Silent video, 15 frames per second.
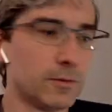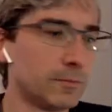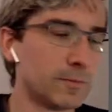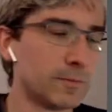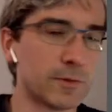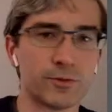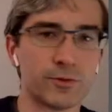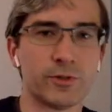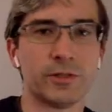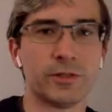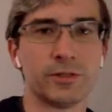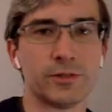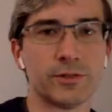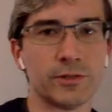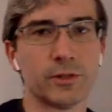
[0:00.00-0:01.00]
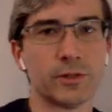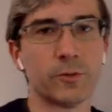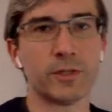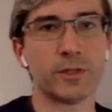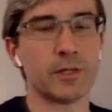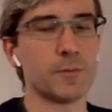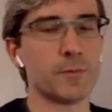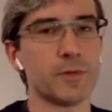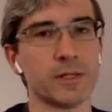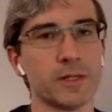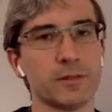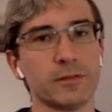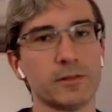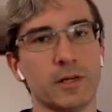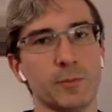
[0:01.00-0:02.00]
I'm trying to just load it on my
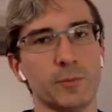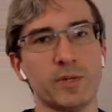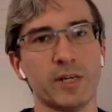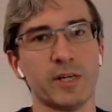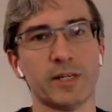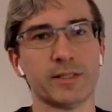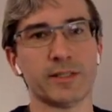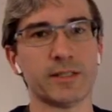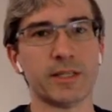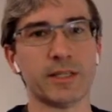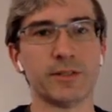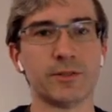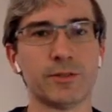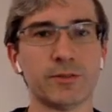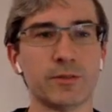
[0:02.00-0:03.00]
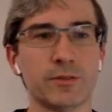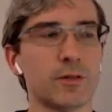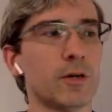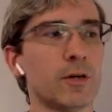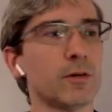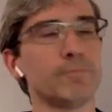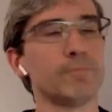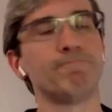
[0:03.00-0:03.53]
iPad. It's taking so long. Oh.